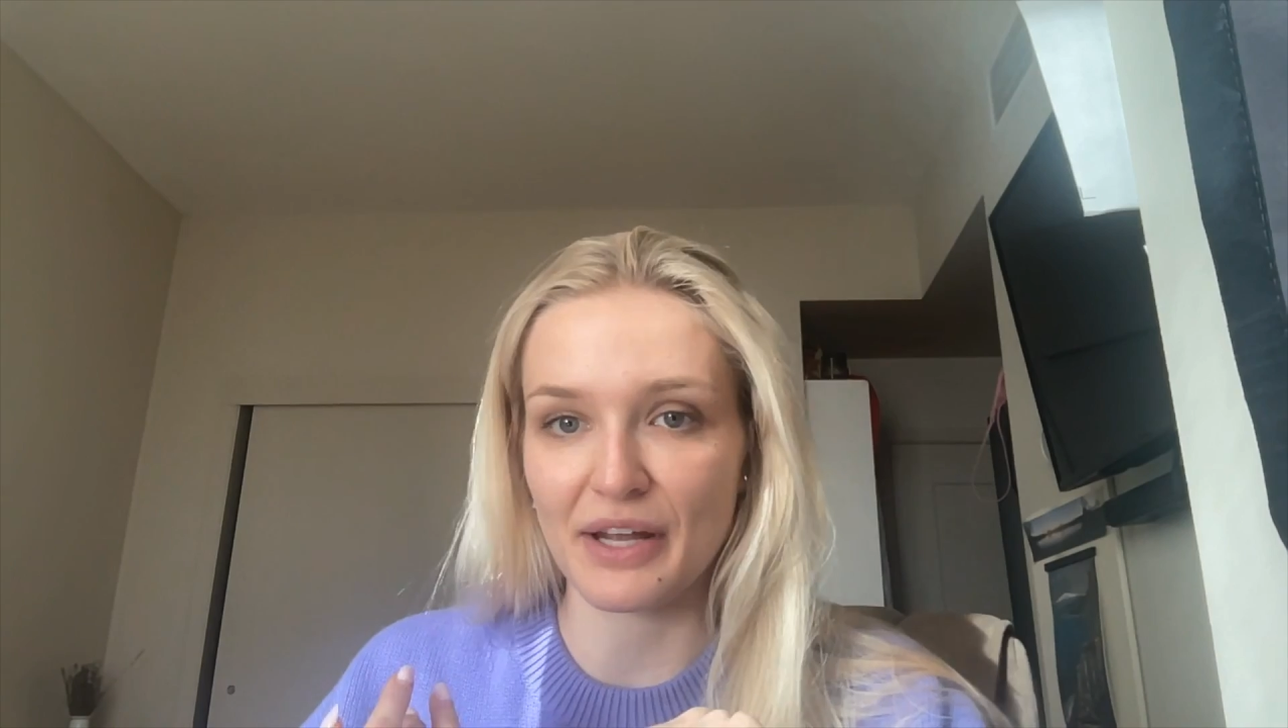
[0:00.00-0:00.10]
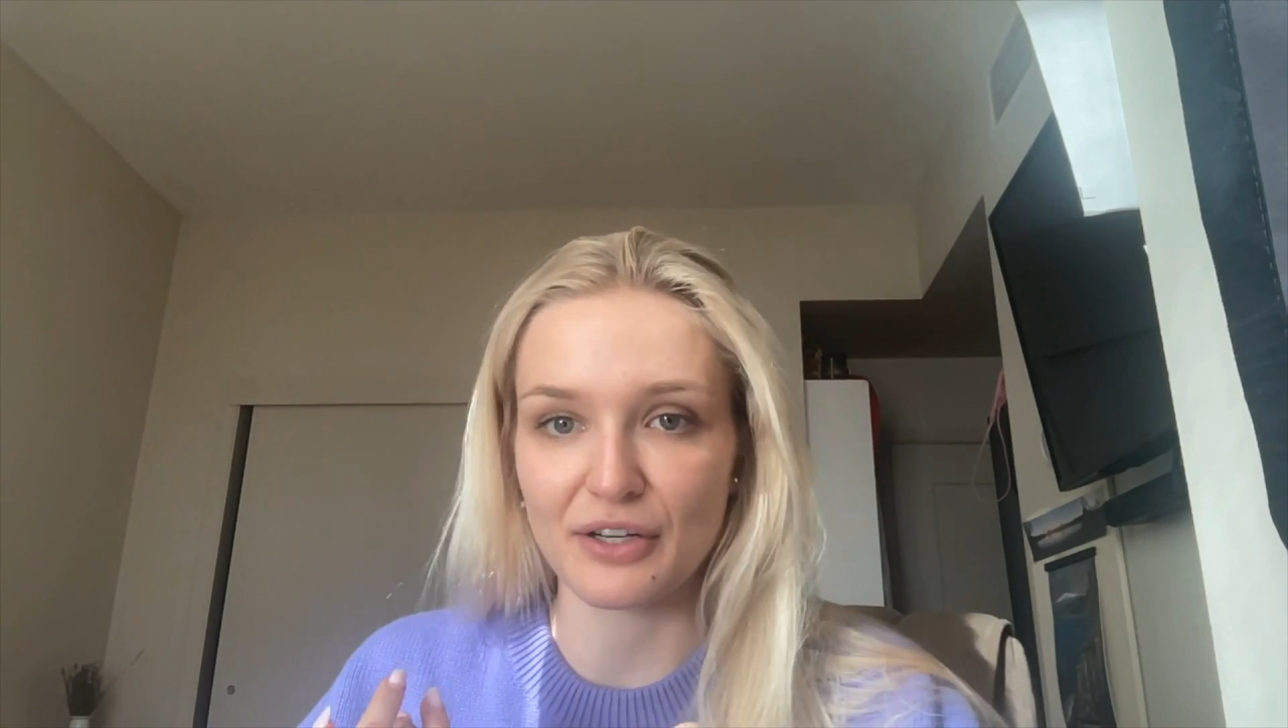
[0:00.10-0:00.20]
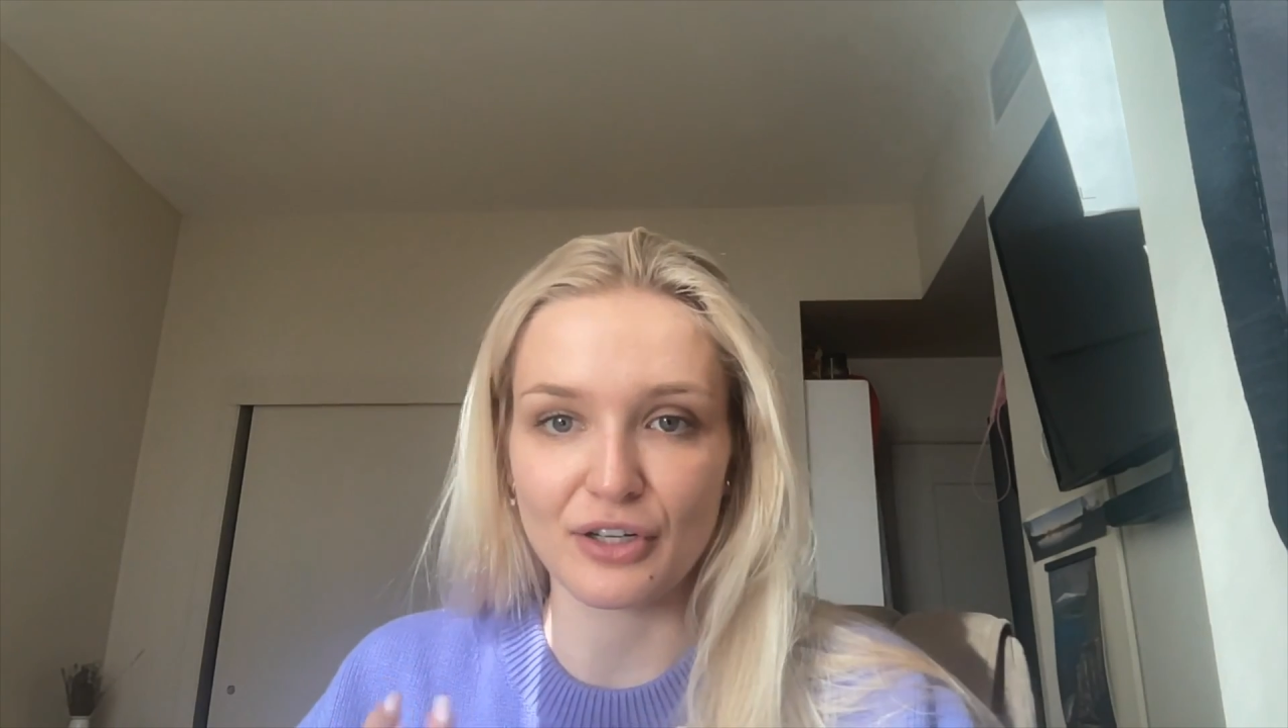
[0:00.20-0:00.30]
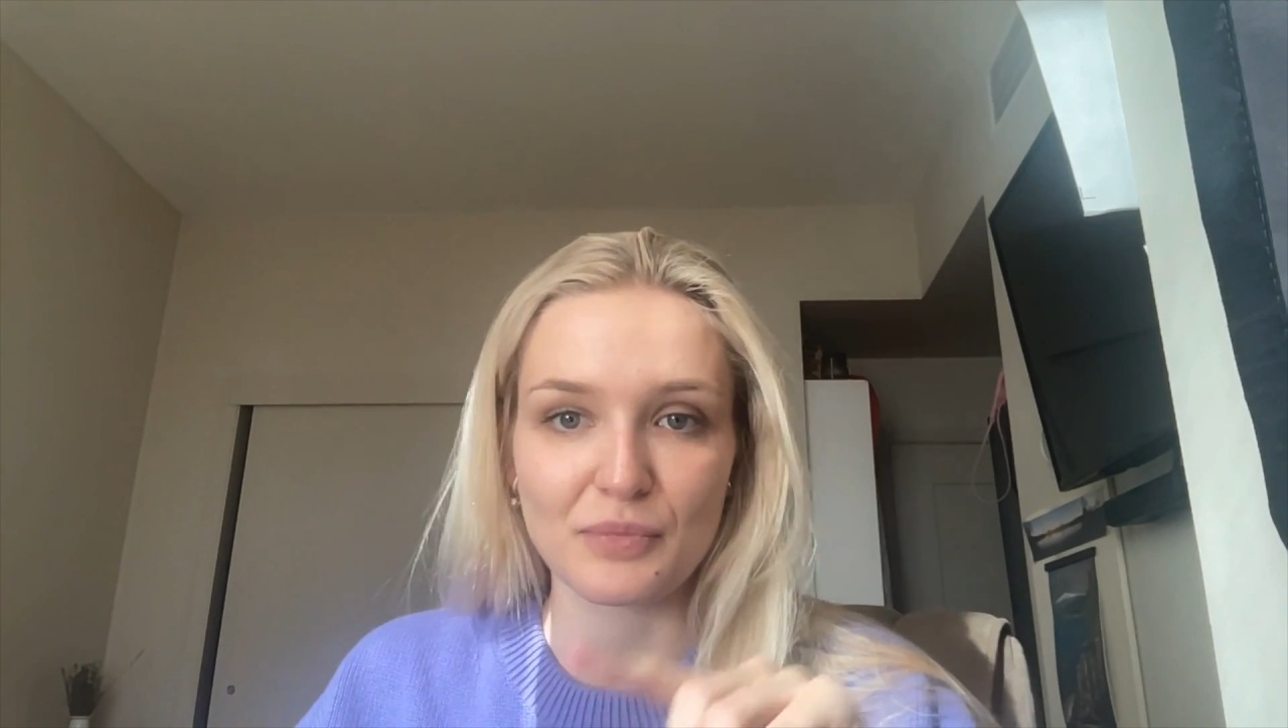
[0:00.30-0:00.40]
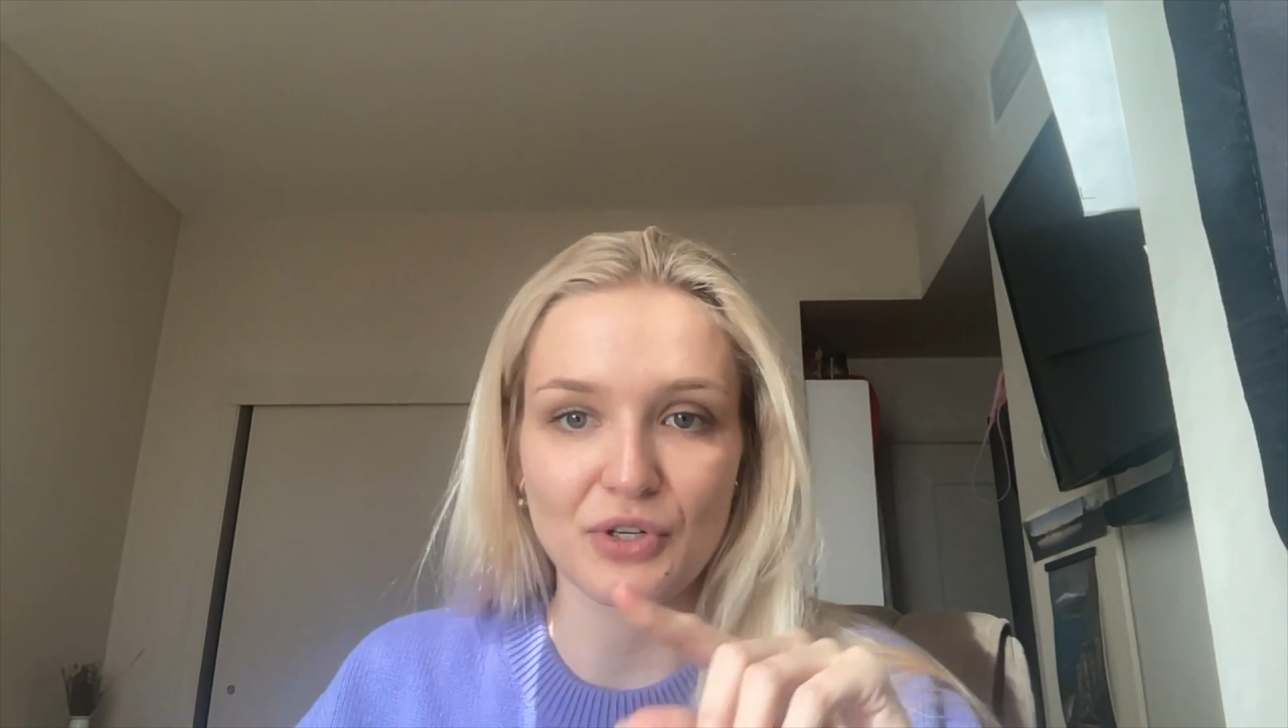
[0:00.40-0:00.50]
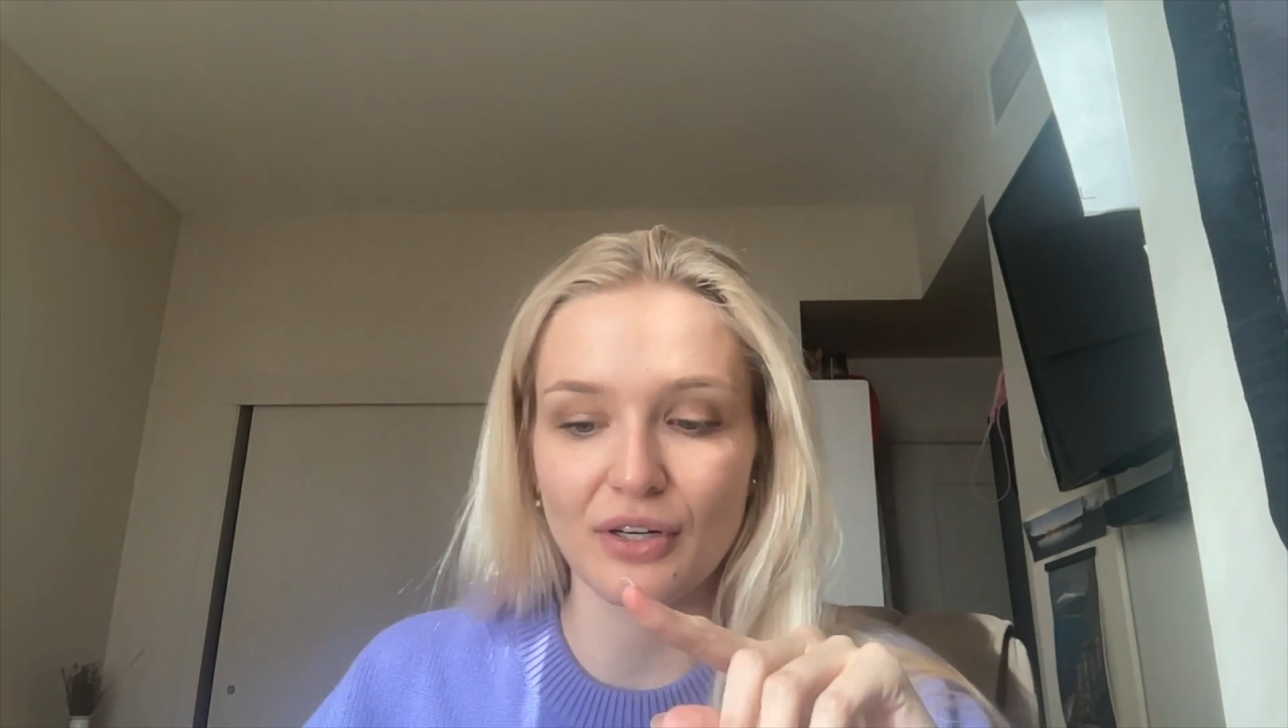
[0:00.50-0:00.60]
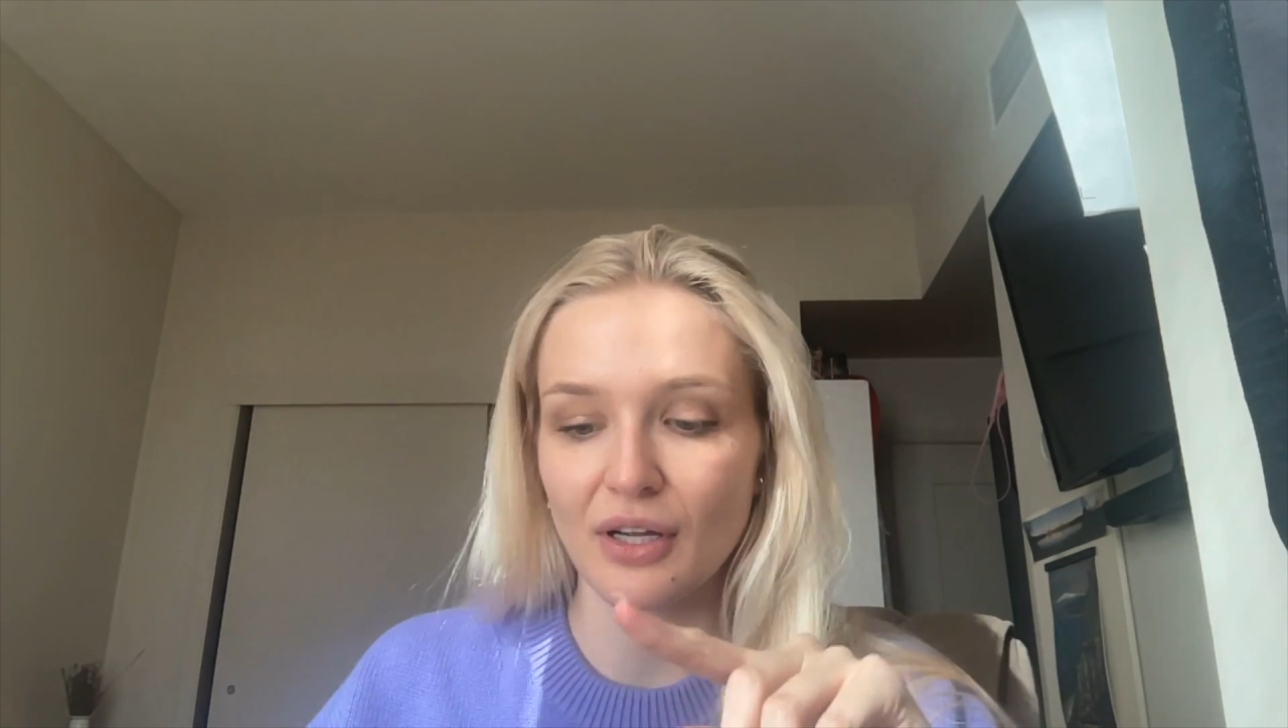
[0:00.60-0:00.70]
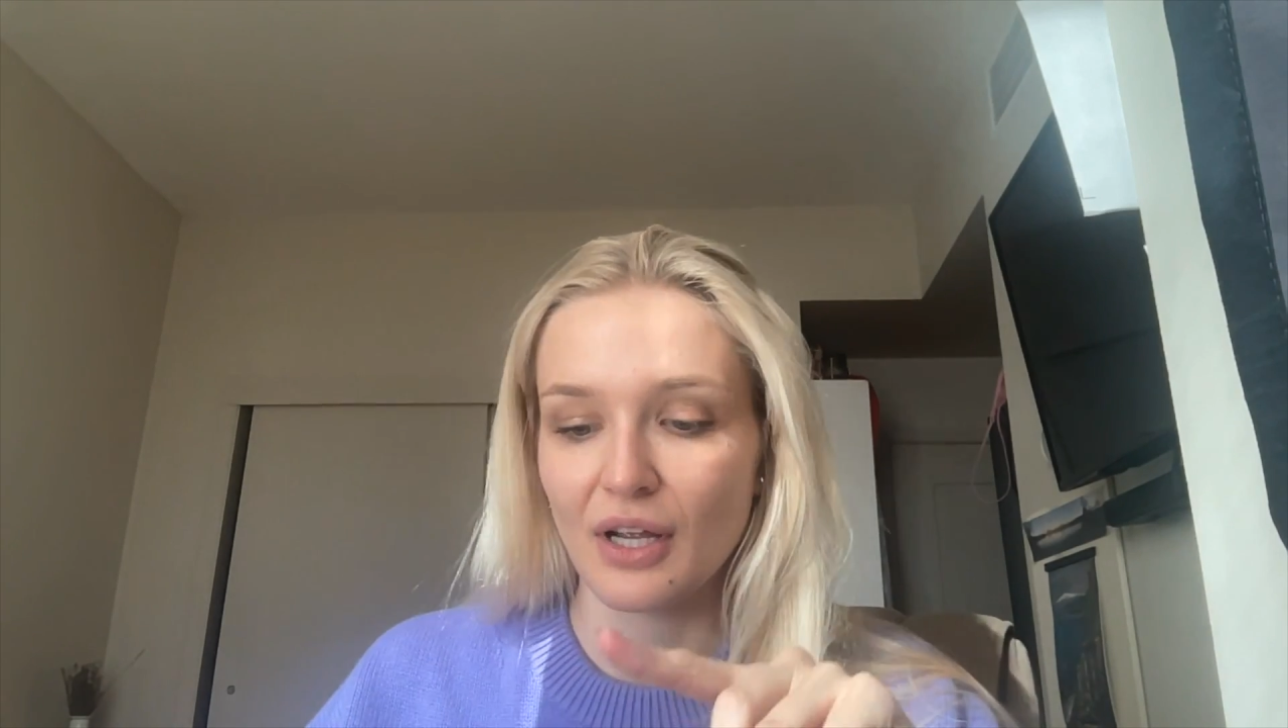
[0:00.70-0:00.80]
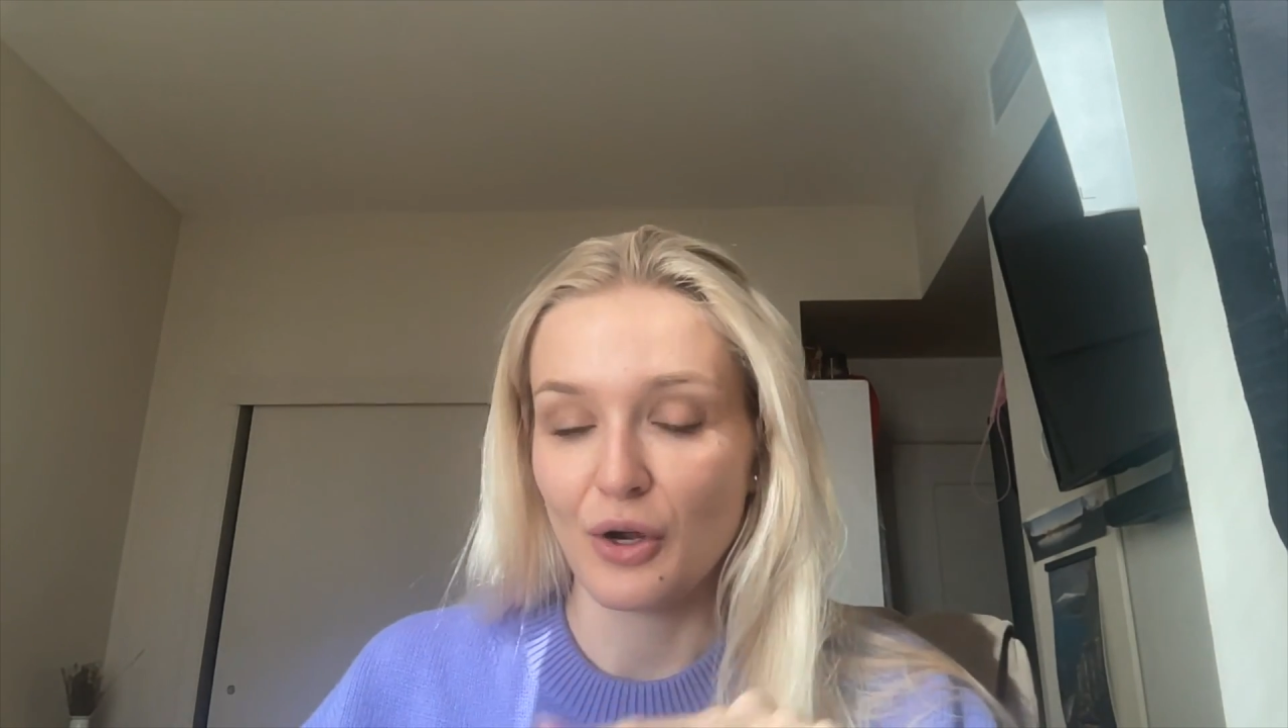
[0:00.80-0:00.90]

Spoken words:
encryption?